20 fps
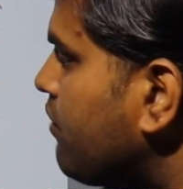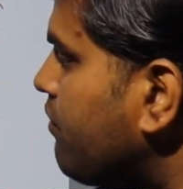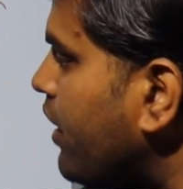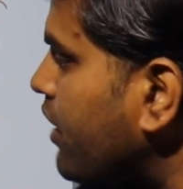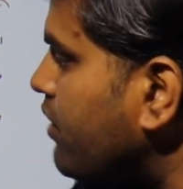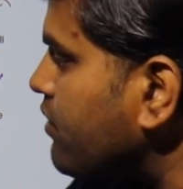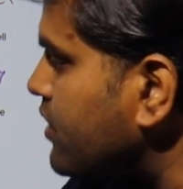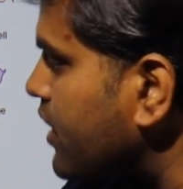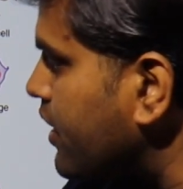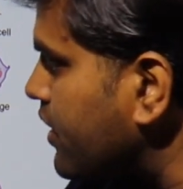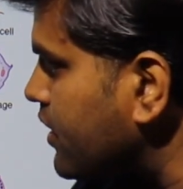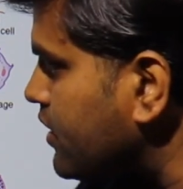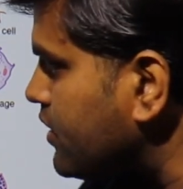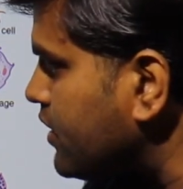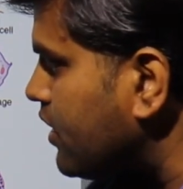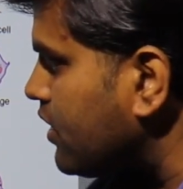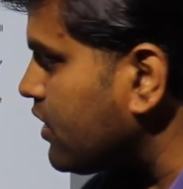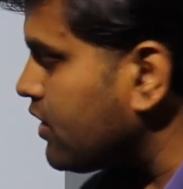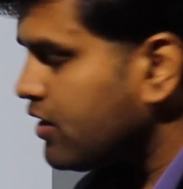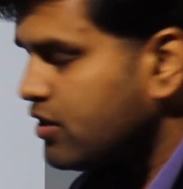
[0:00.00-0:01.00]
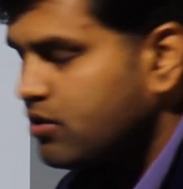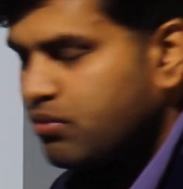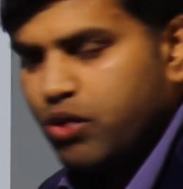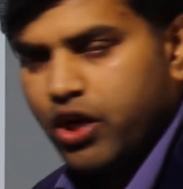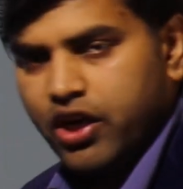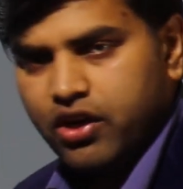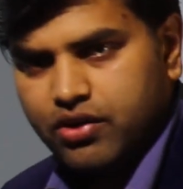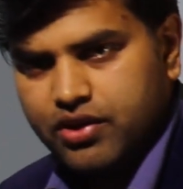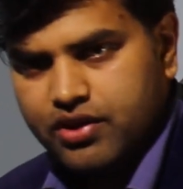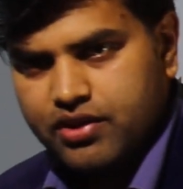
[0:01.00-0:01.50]
phagocytic cell this
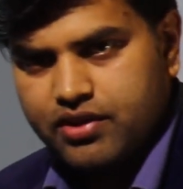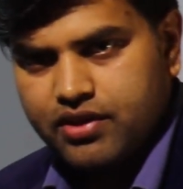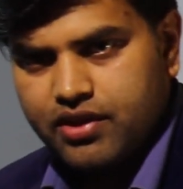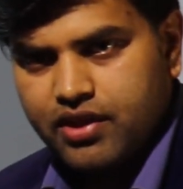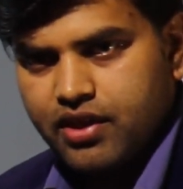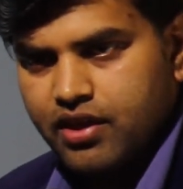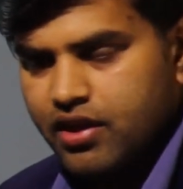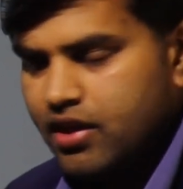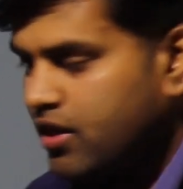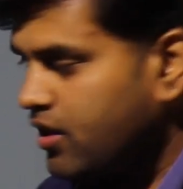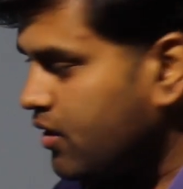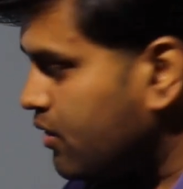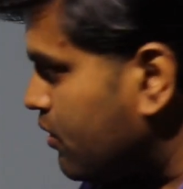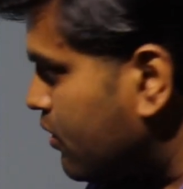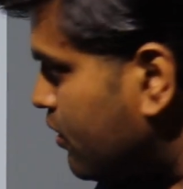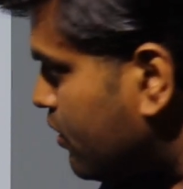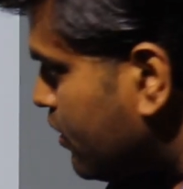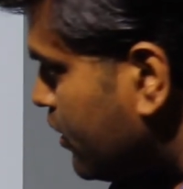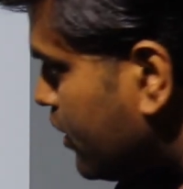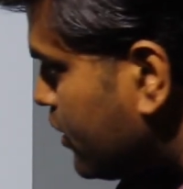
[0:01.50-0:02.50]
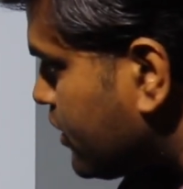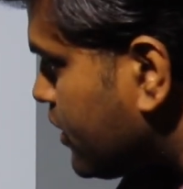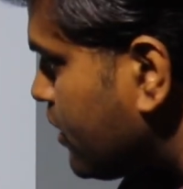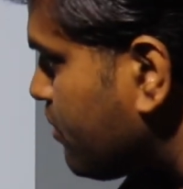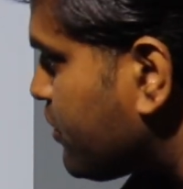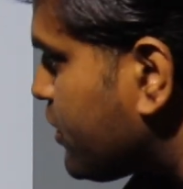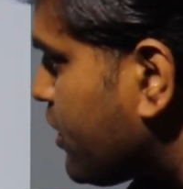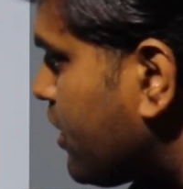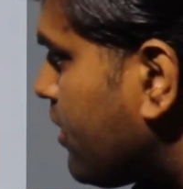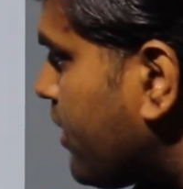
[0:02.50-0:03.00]
myeloid
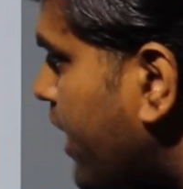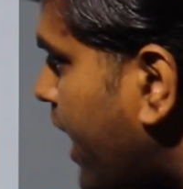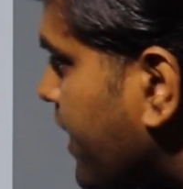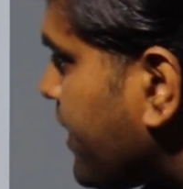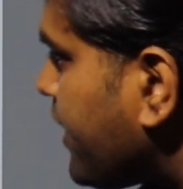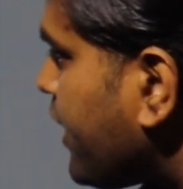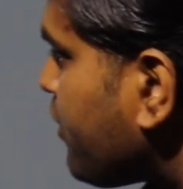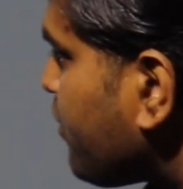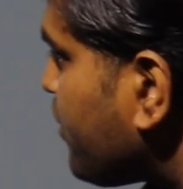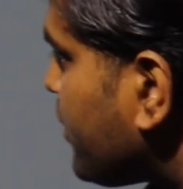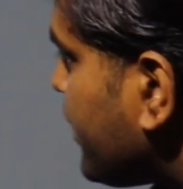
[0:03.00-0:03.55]
stem cell and then